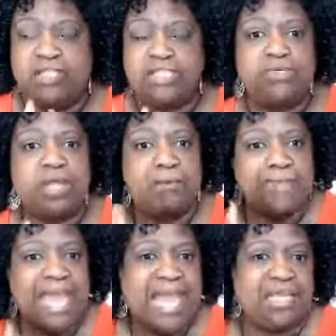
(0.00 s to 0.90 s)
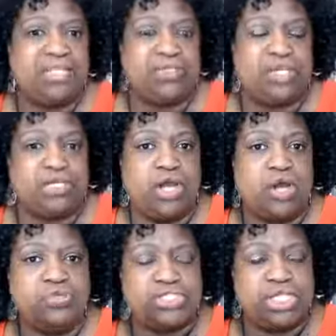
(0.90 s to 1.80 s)
you come back and you get
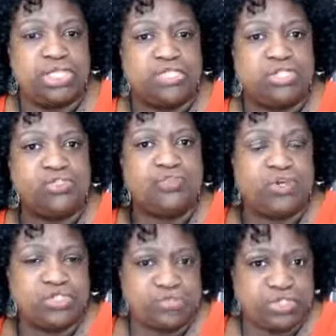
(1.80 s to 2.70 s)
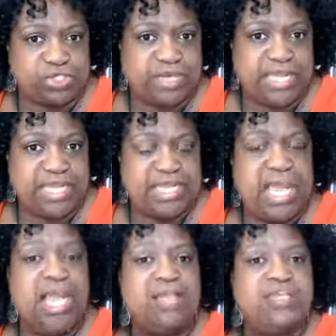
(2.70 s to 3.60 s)
coaching, then you virtual trade,
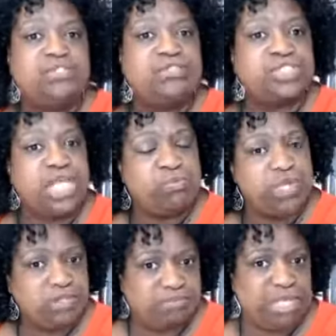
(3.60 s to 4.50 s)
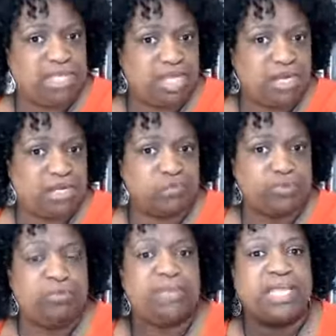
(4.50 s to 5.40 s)
then you stay with me in a
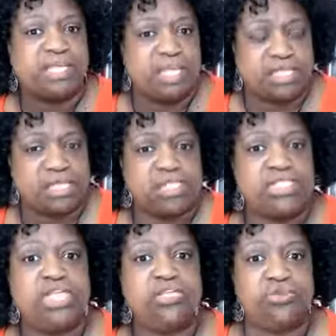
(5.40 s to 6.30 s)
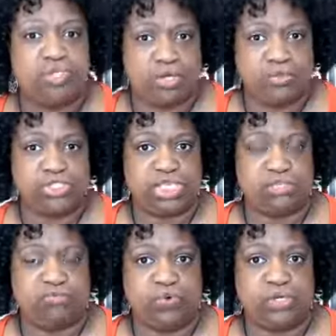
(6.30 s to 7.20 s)
group and get continued
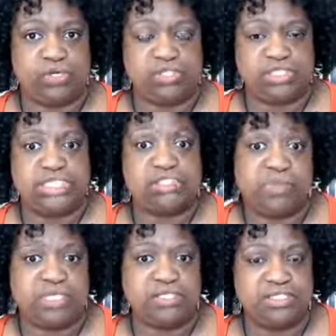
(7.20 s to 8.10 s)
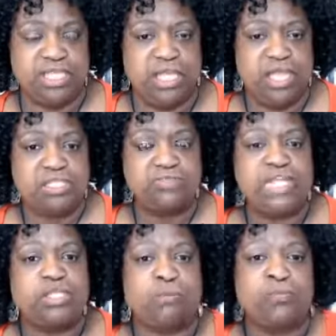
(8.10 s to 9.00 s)
coaching for 6 months. So that's
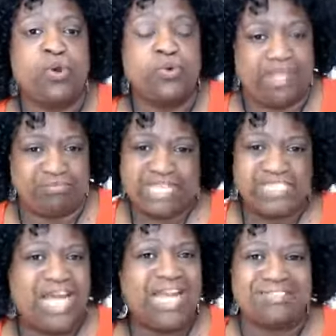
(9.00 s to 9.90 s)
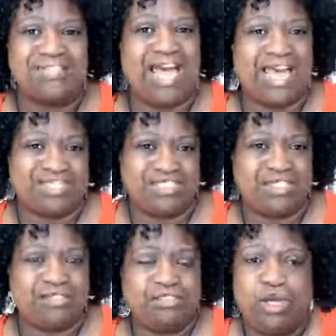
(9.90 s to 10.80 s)
a program. That's not a class.
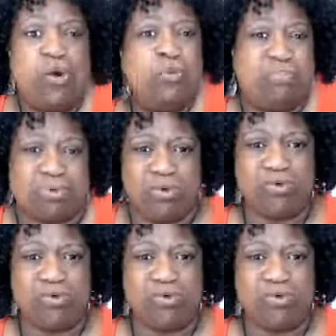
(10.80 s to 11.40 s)
That's a whole program.